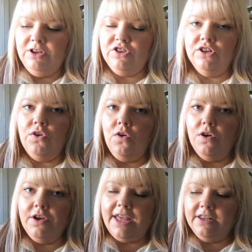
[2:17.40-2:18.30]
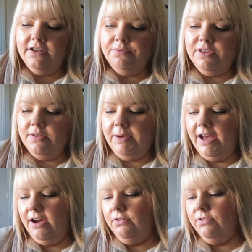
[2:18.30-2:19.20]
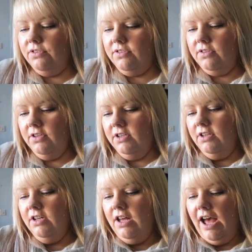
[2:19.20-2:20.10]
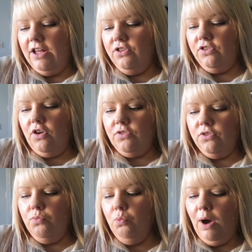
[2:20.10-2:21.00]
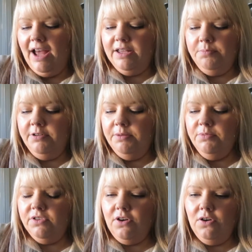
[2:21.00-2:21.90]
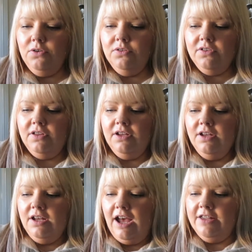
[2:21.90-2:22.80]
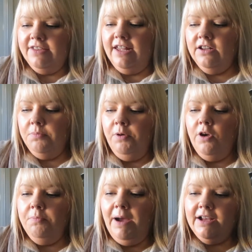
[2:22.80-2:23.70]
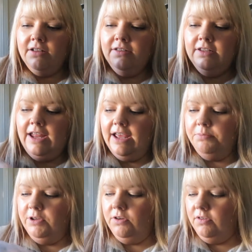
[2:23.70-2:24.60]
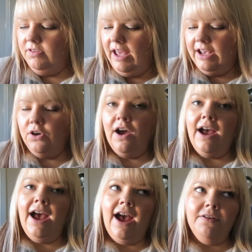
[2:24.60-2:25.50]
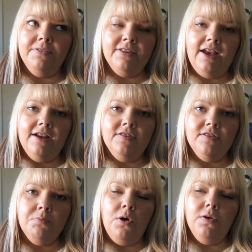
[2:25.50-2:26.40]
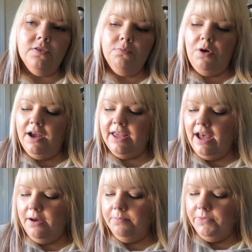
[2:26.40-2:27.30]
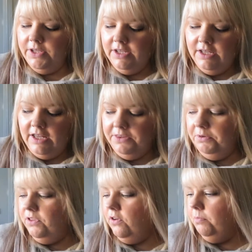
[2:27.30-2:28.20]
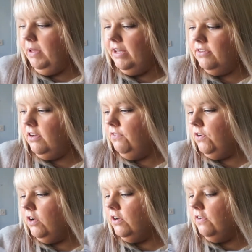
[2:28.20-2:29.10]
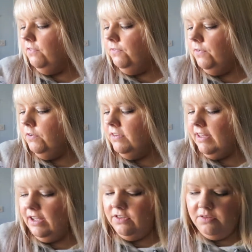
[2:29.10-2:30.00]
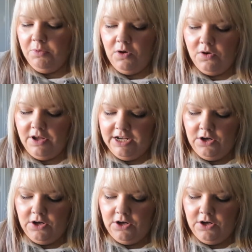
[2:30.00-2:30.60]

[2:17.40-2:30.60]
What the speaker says: which I no longer get delivered to my house. I just got some white plimsolls. I sent a pair back today because I got half a size smaller than what I am and they were too big, so I've gone a full size smaller in